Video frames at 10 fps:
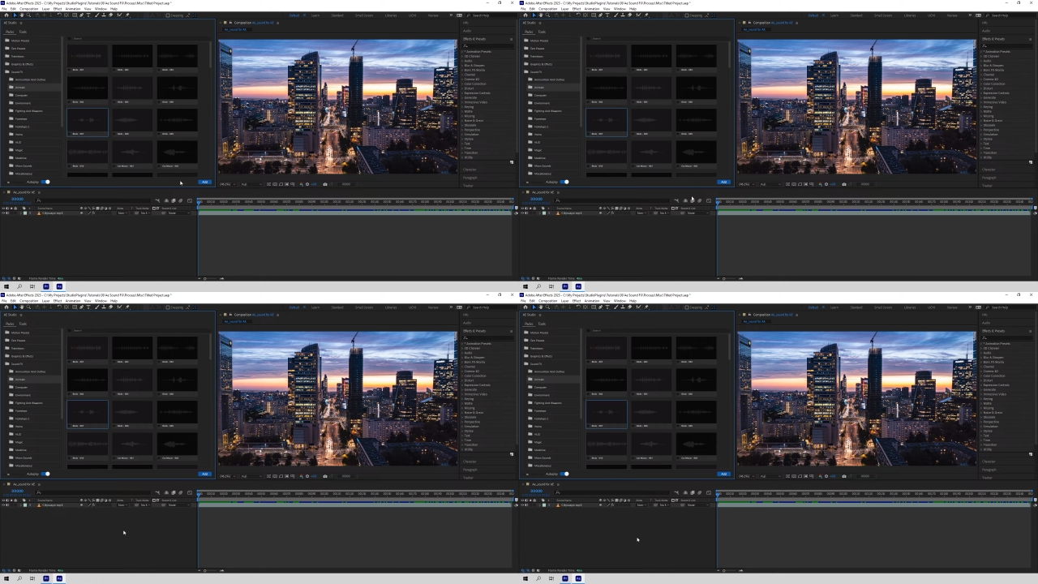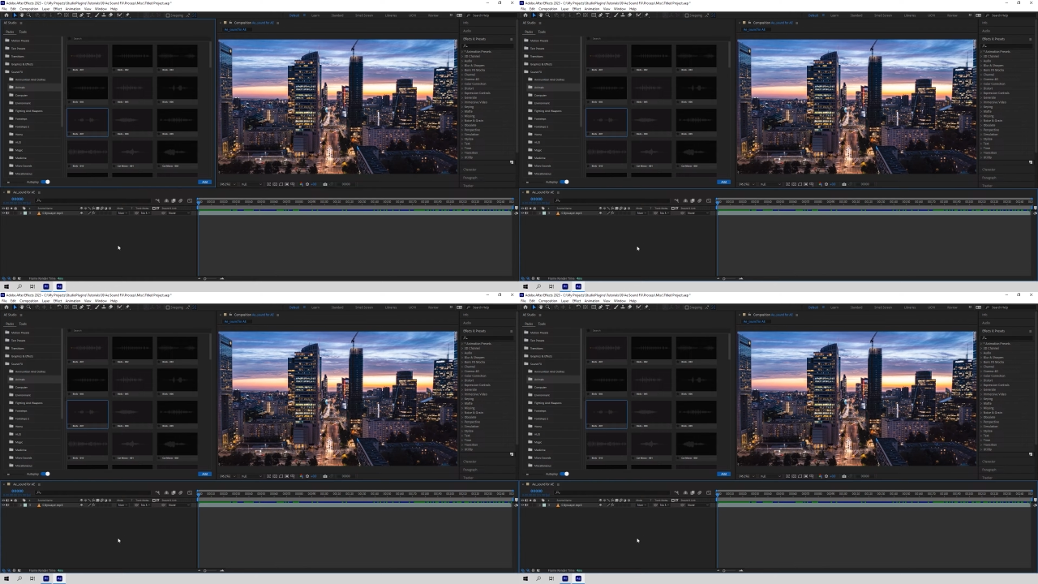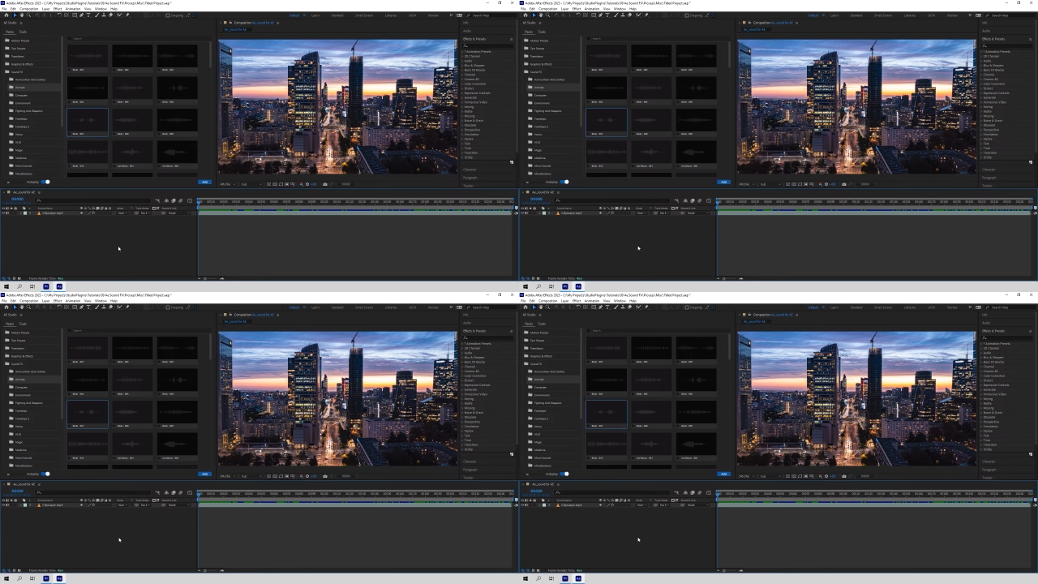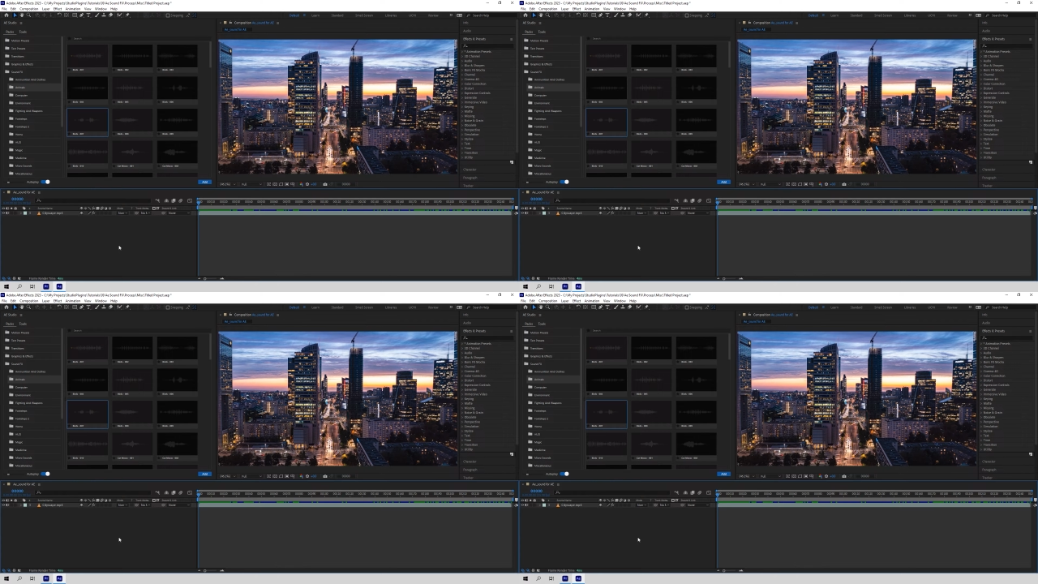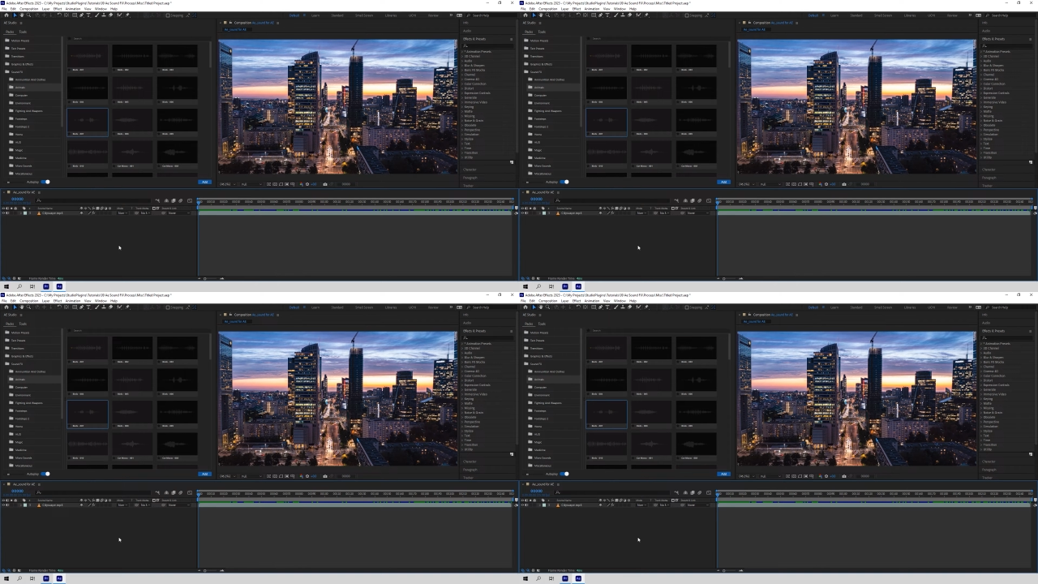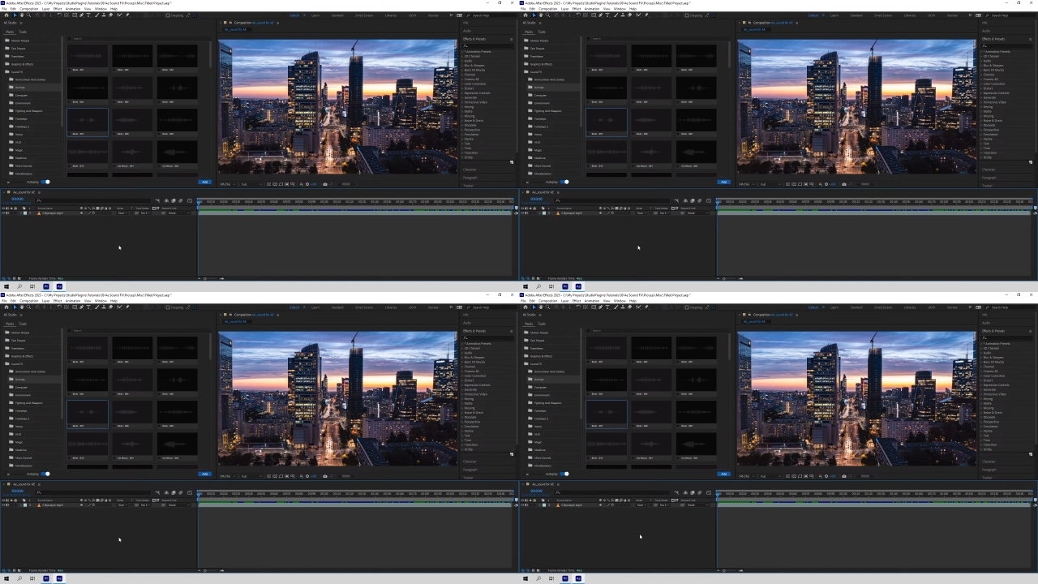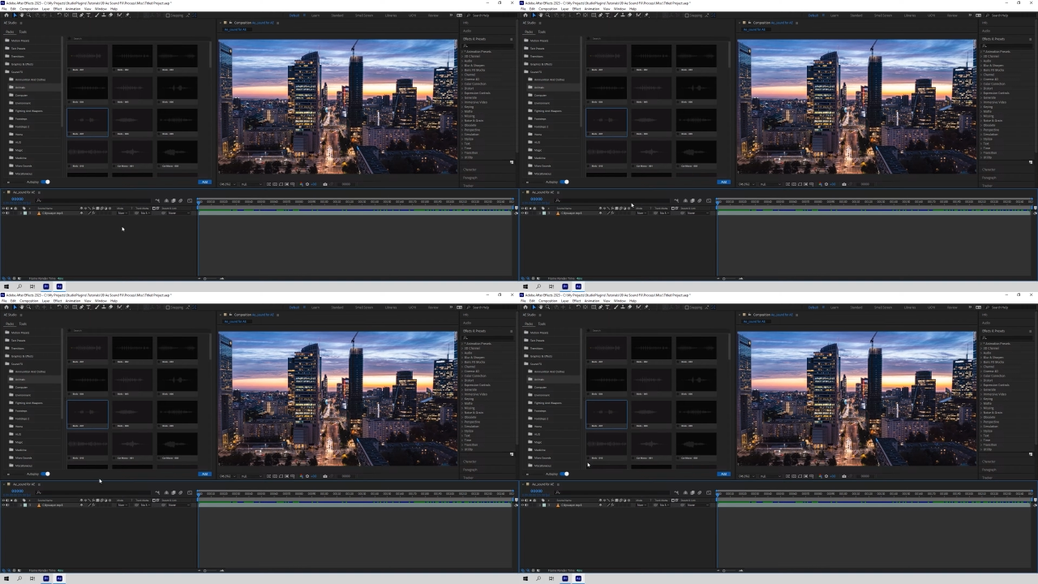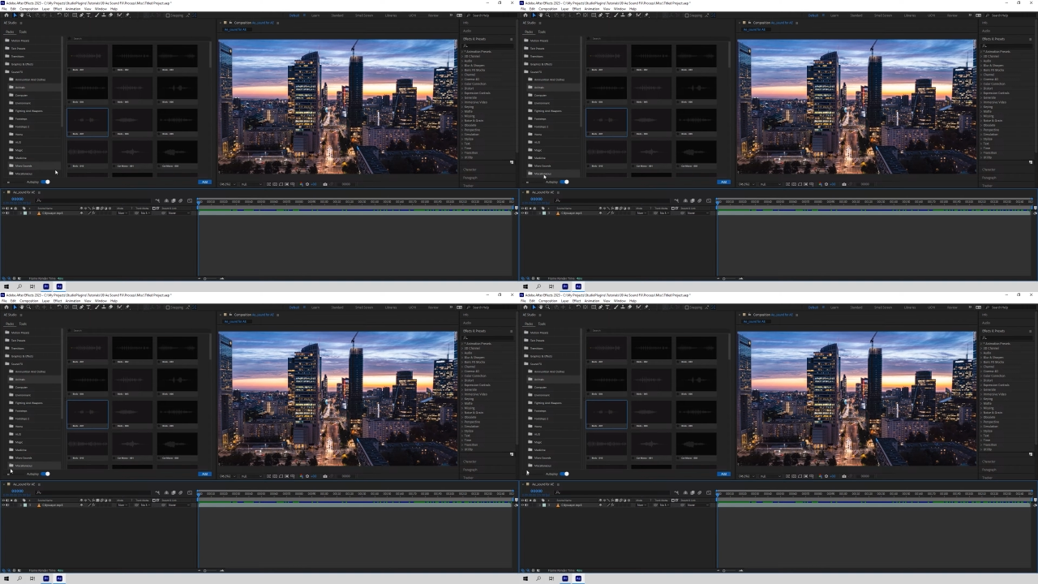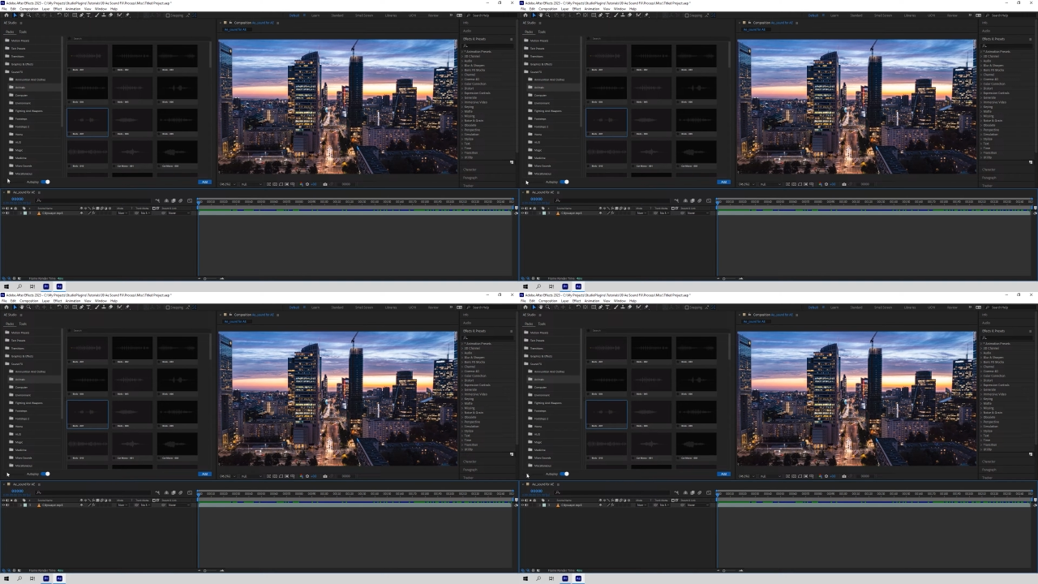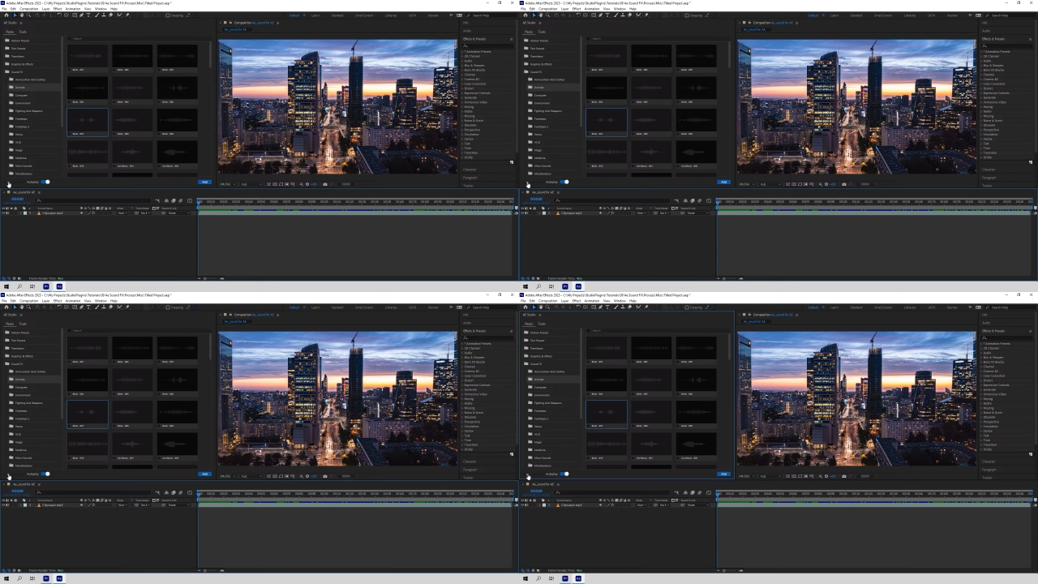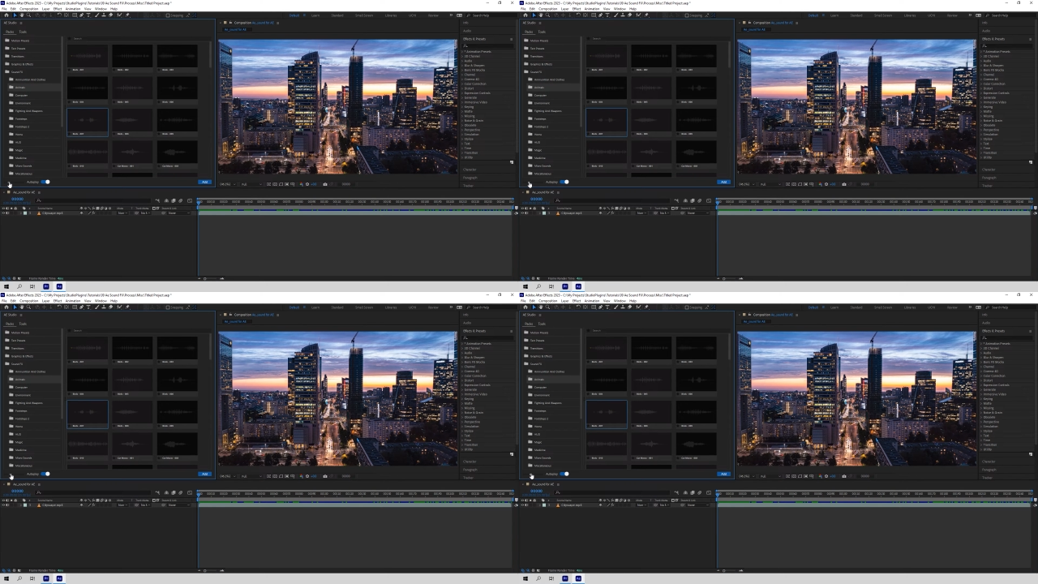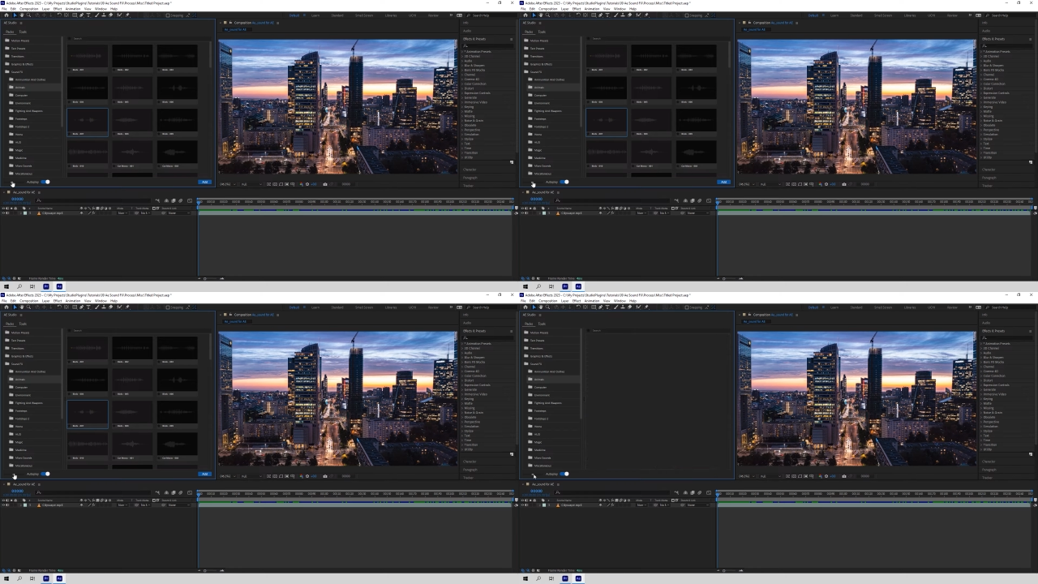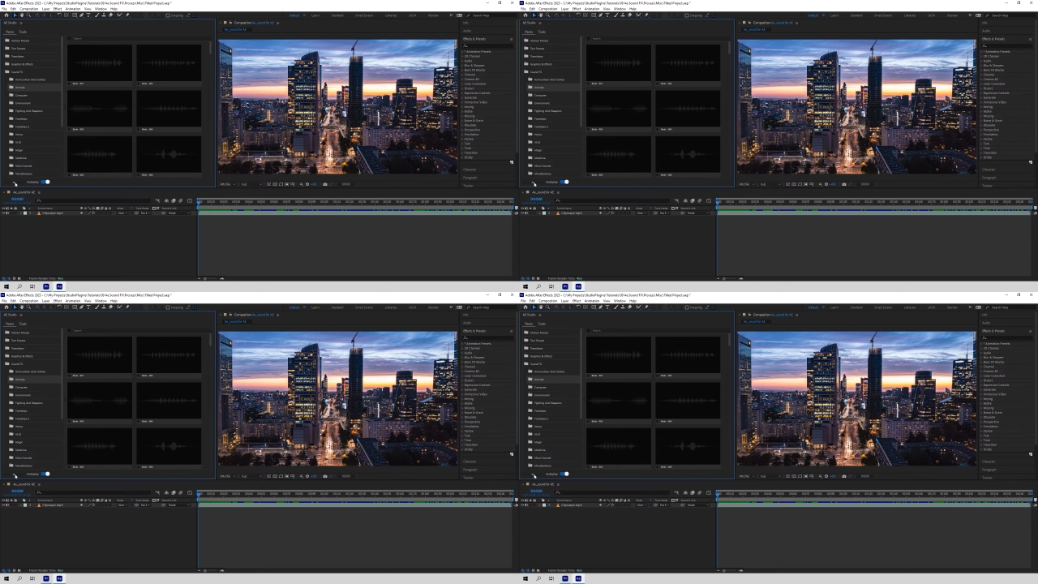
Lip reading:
Nobody's mouth can be seen.